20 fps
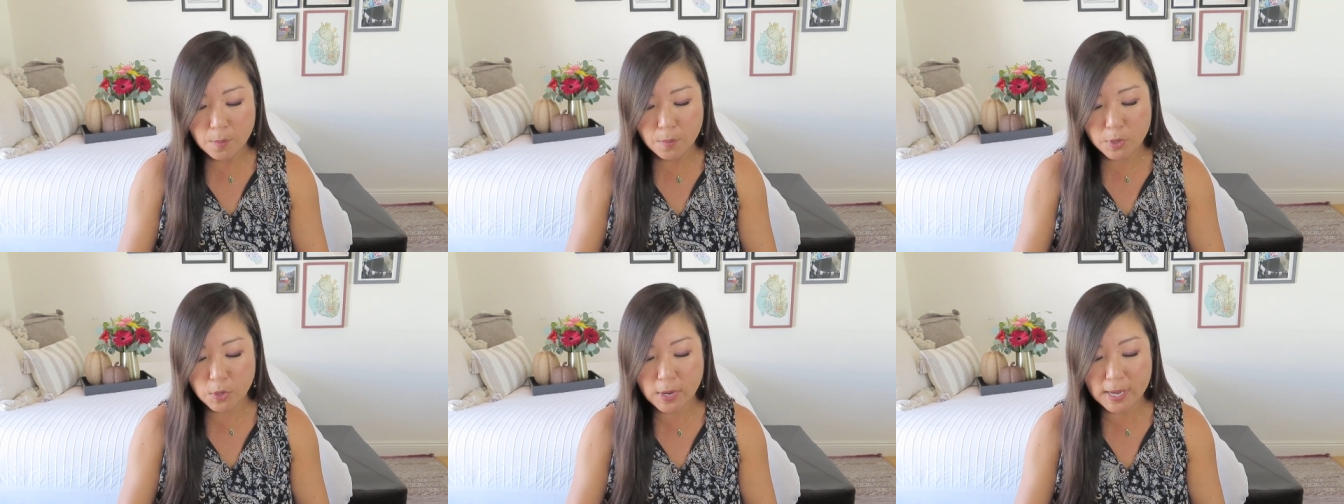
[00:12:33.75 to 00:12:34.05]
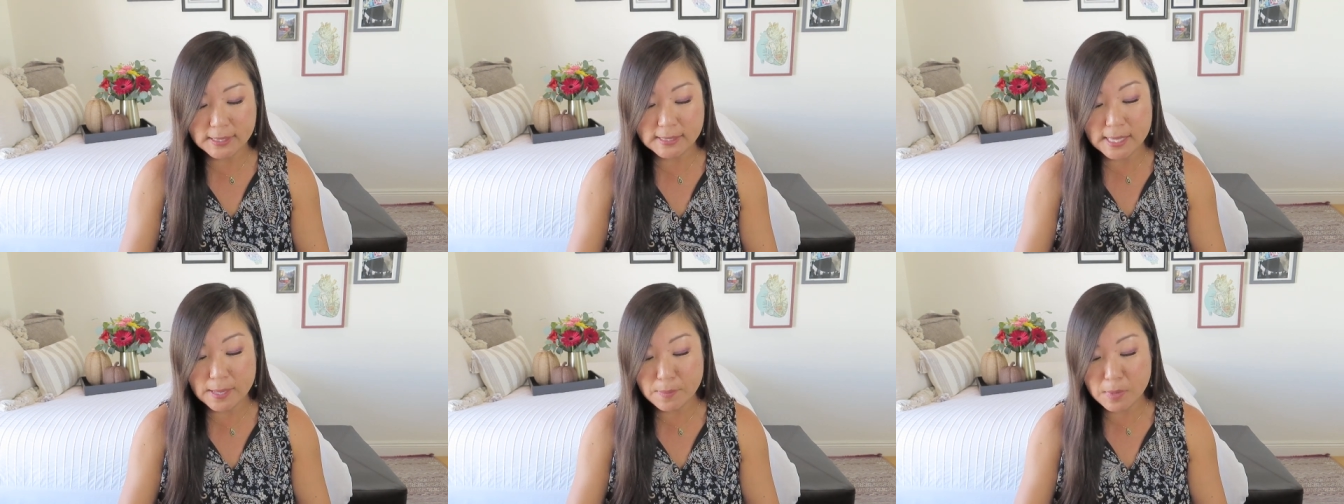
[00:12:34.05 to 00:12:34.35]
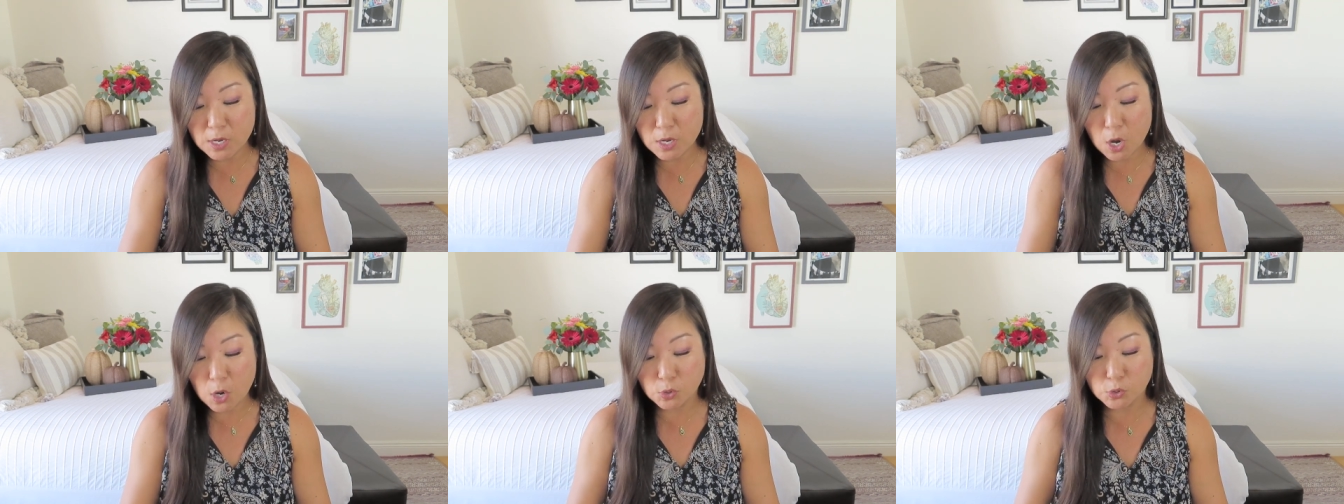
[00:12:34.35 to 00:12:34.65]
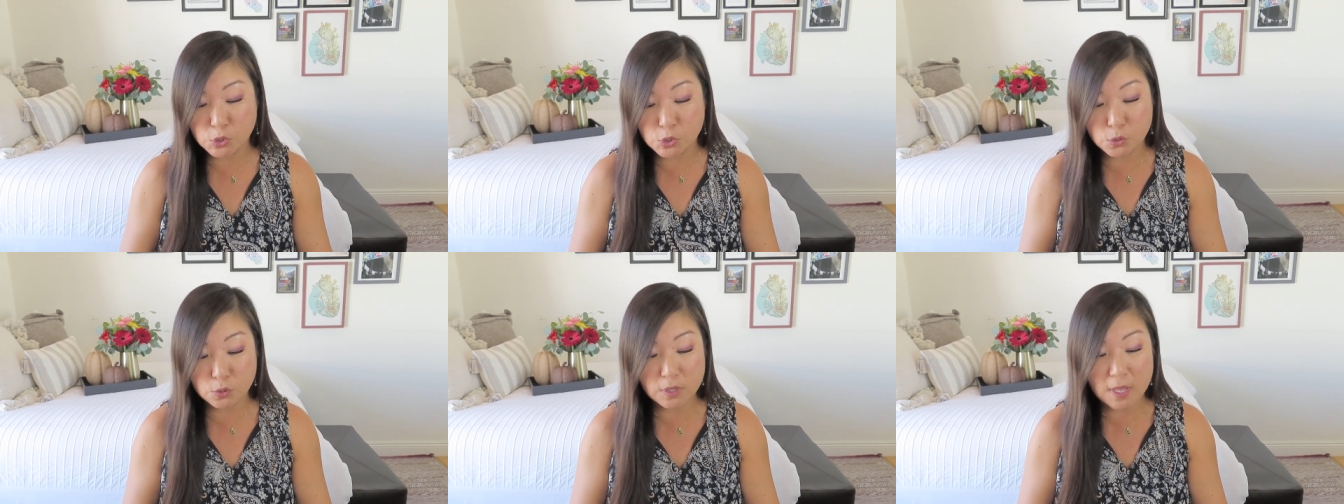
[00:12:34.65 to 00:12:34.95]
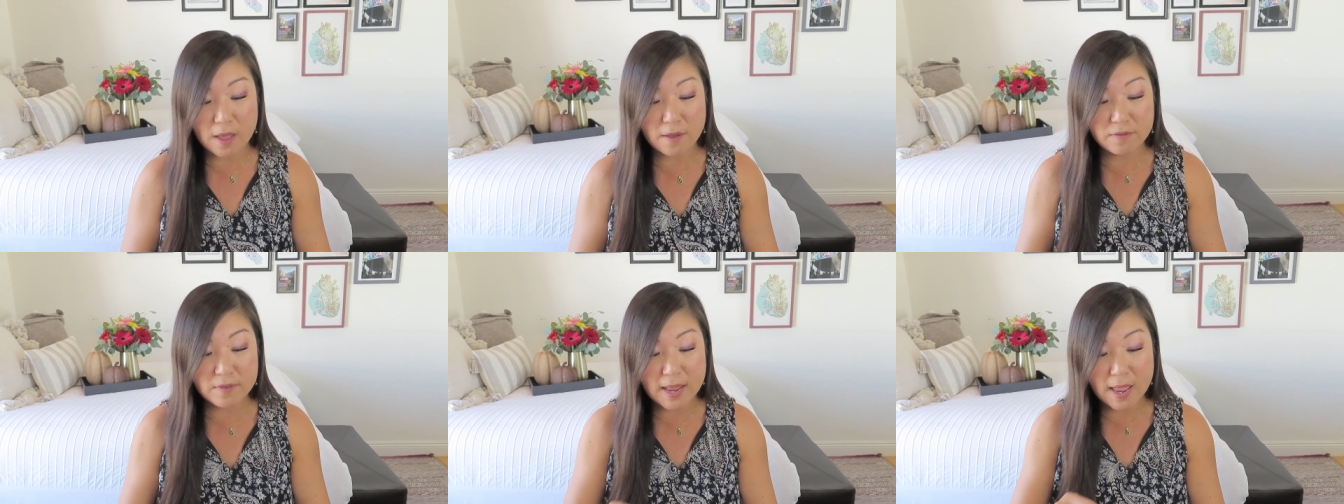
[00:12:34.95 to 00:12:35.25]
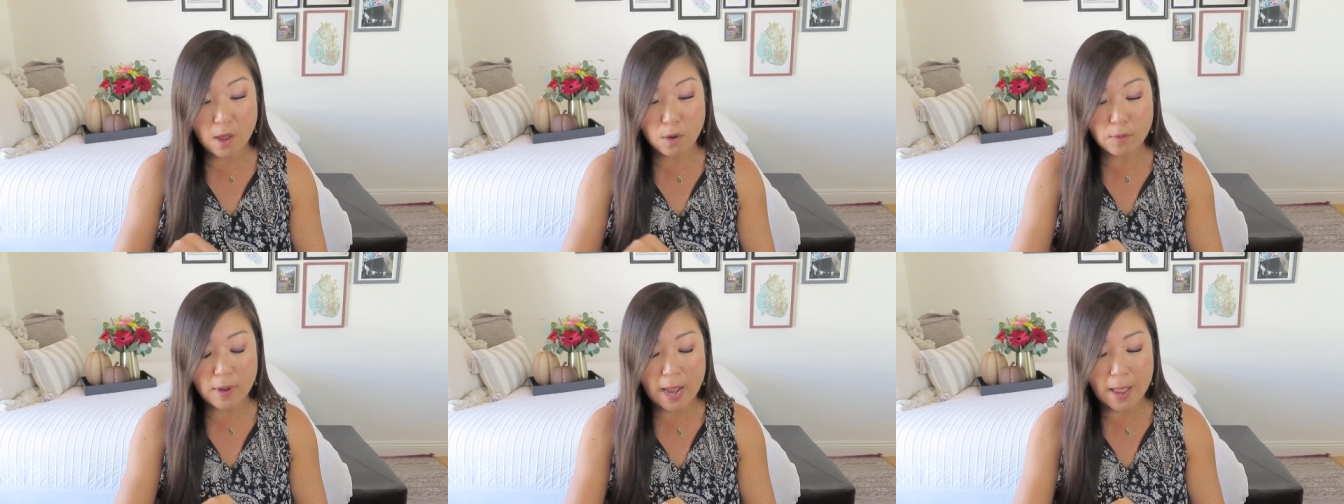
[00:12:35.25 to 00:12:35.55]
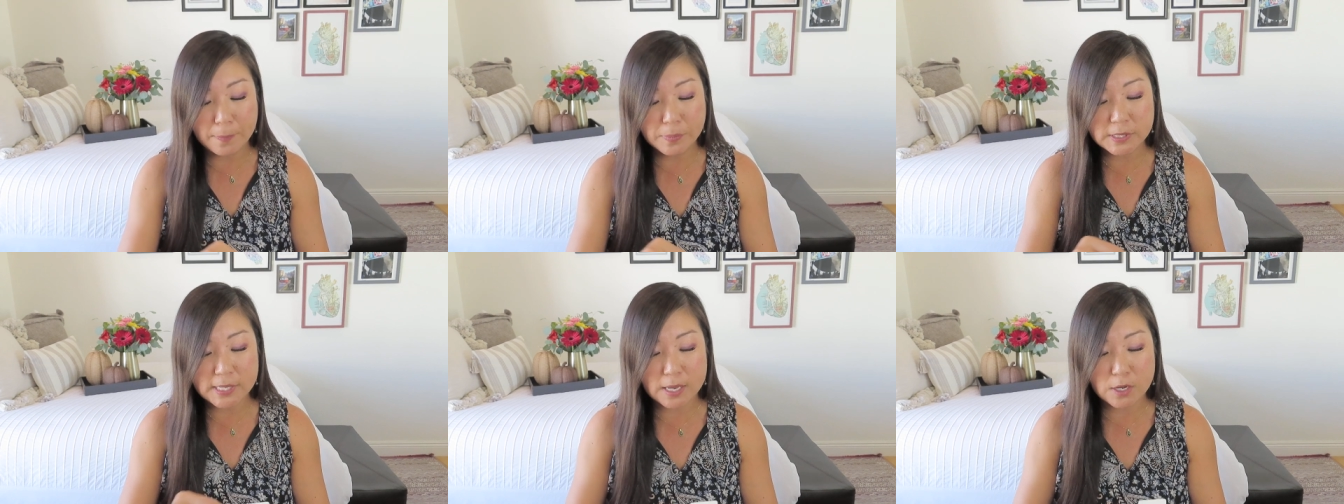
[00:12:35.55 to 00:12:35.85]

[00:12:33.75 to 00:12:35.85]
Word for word: But you guys, let me know, do you love nail wraps?